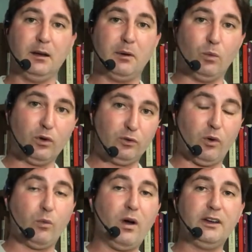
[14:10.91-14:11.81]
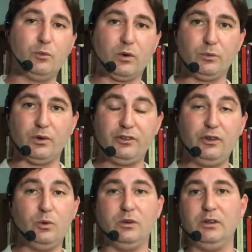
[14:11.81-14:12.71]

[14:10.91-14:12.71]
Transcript: about World War One and World War Two,